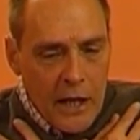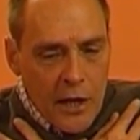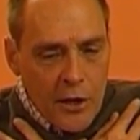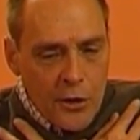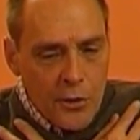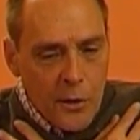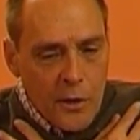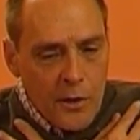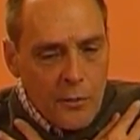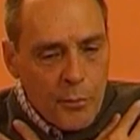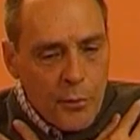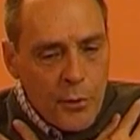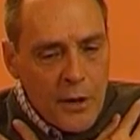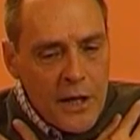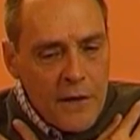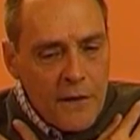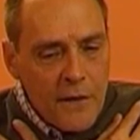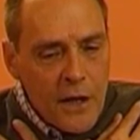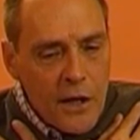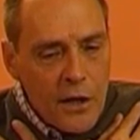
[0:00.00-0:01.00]
sort of
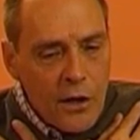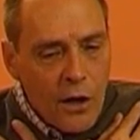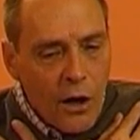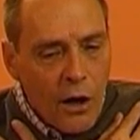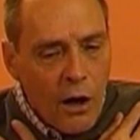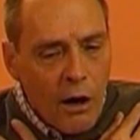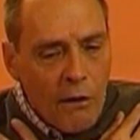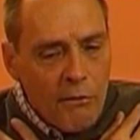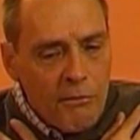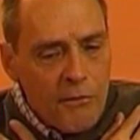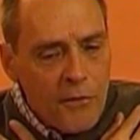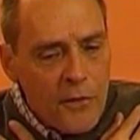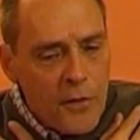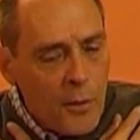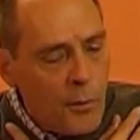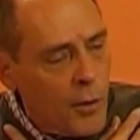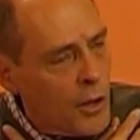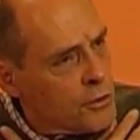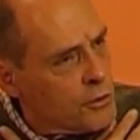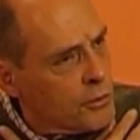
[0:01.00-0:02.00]
breathing off the
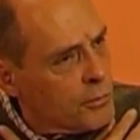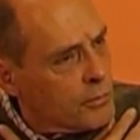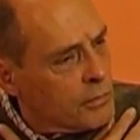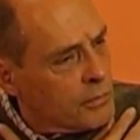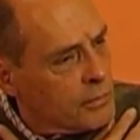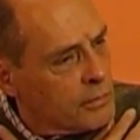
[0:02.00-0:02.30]
bottom,